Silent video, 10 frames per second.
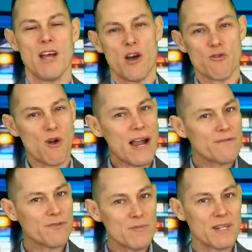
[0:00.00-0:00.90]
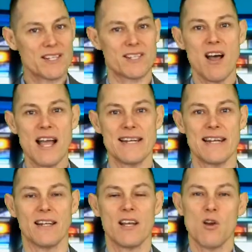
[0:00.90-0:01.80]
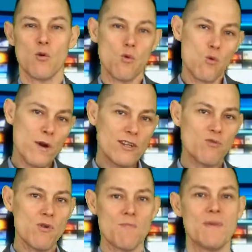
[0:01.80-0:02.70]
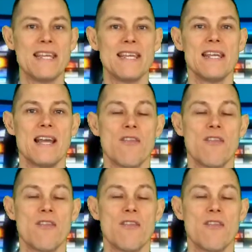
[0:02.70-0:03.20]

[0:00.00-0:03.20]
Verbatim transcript: right from deciding which will be